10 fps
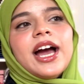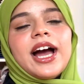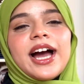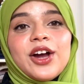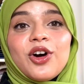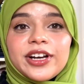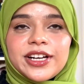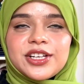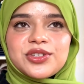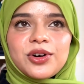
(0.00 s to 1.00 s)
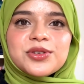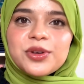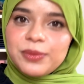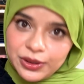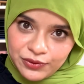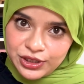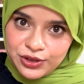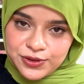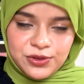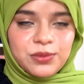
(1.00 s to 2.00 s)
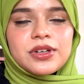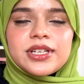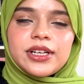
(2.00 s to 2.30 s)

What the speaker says: I already shot so many videos, you know, because I